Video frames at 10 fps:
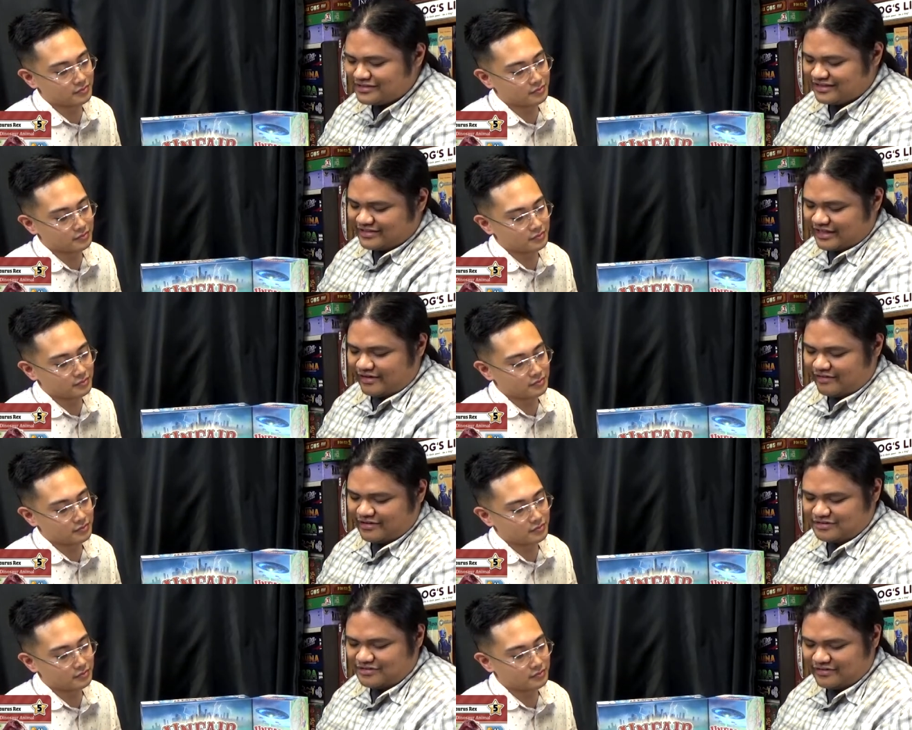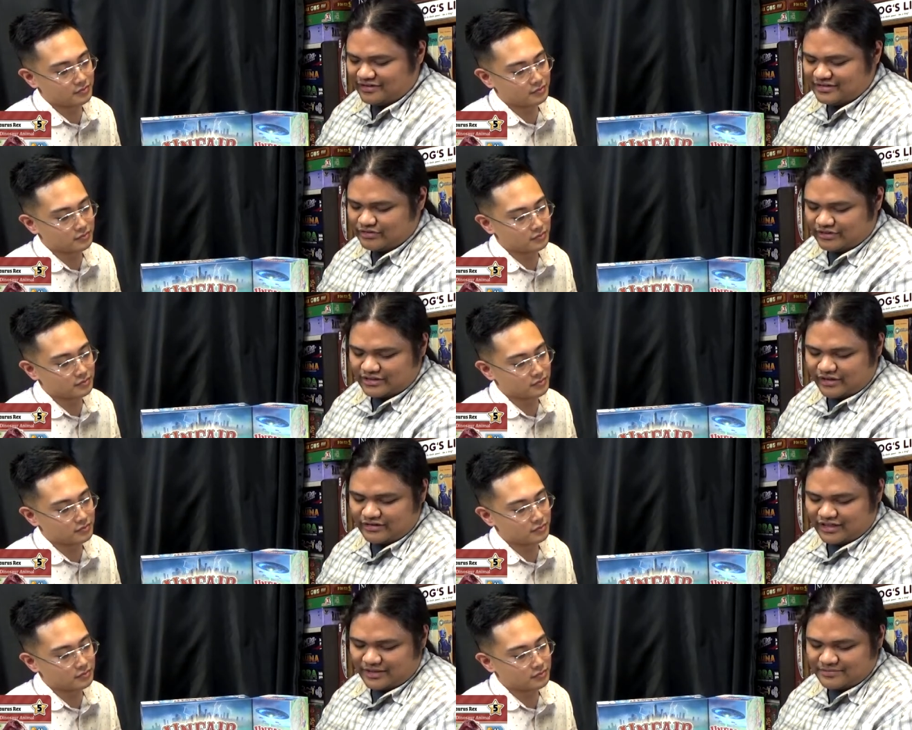Speaker 1: the Tyrannosaurus, the
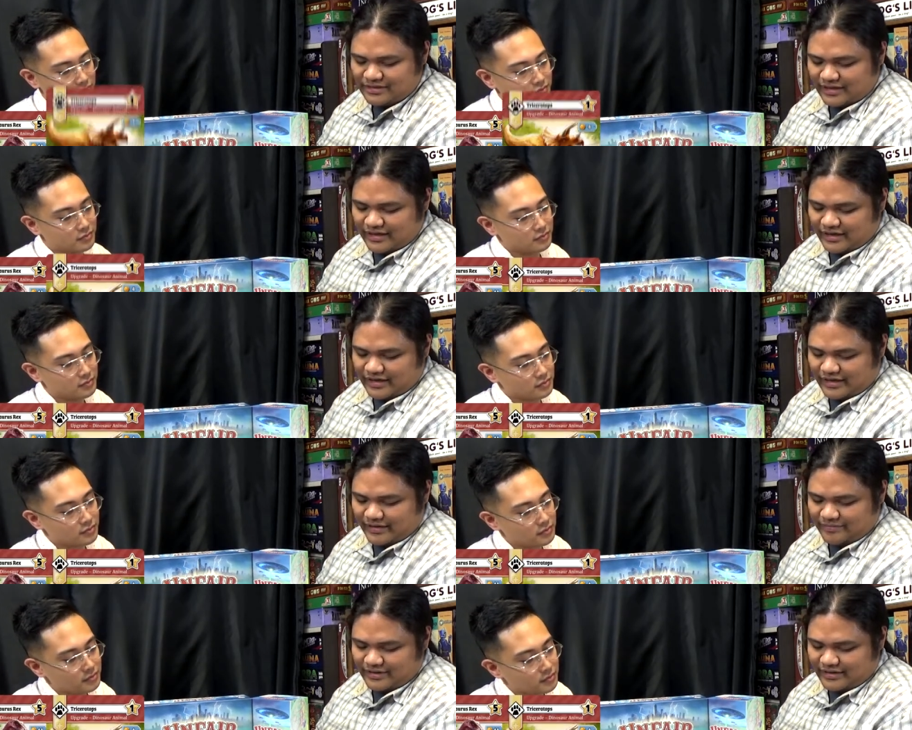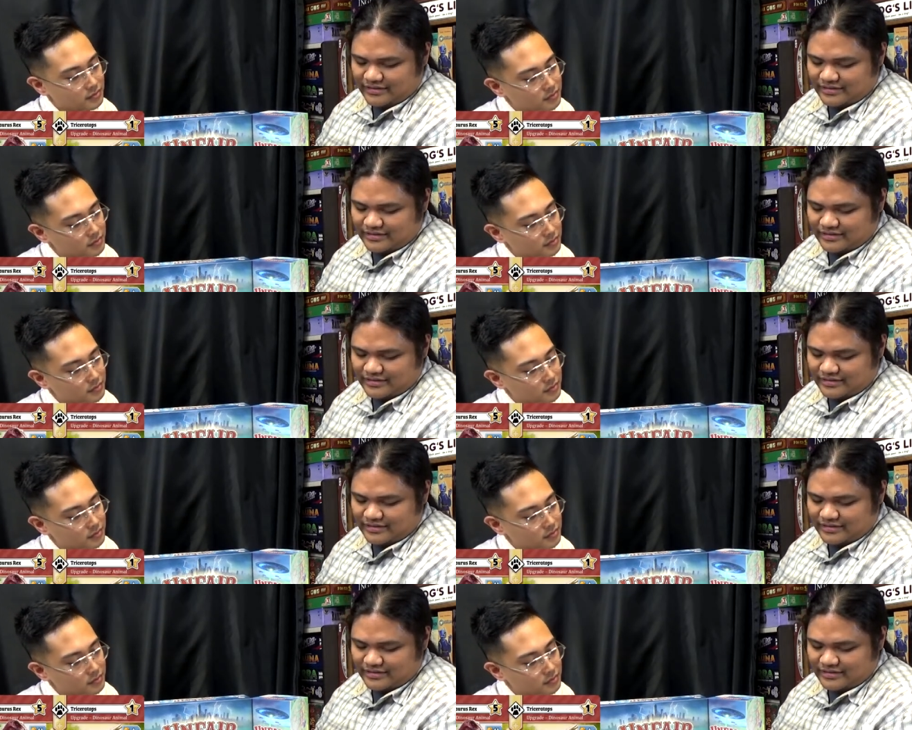Triceratops, um, the...